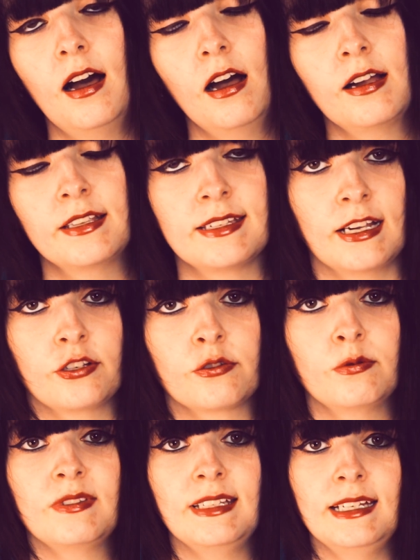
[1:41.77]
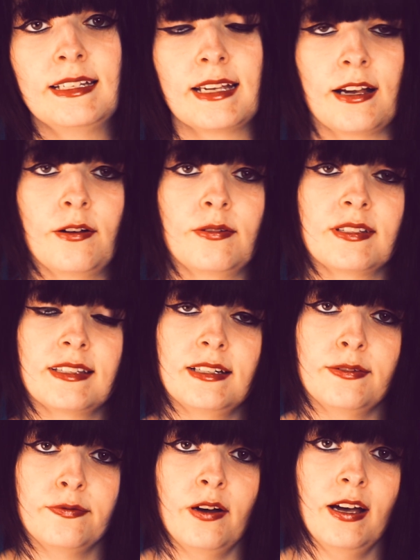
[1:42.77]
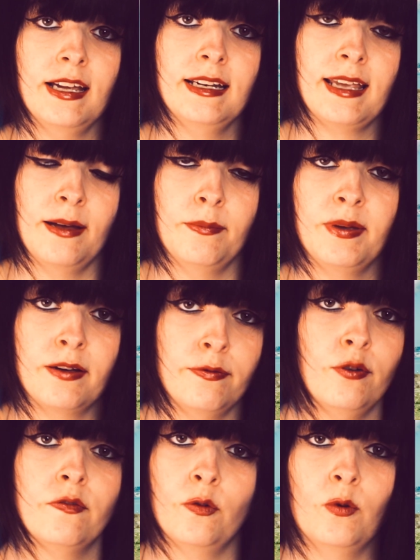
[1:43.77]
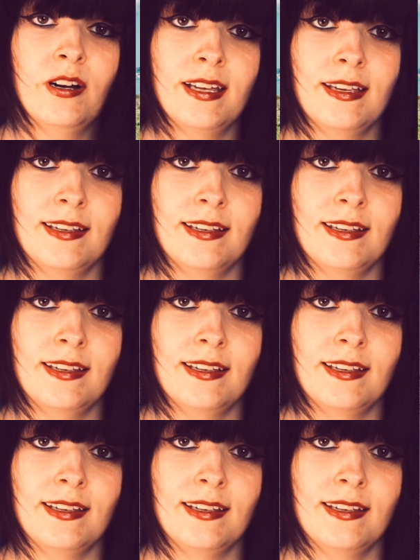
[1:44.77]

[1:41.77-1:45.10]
architectural details that define Can Picafort for what it